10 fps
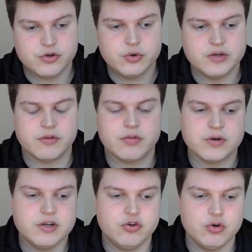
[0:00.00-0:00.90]
do is the
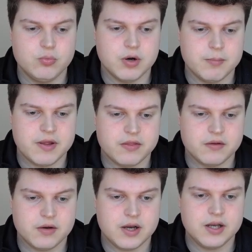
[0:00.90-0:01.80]
3-2-1
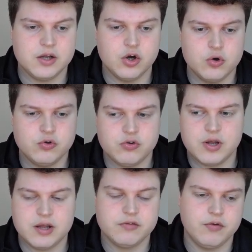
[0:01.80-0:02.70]
method. And it goes
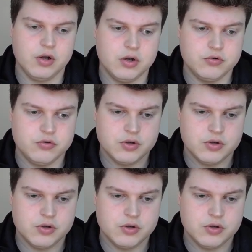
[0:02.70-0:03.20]
as follows.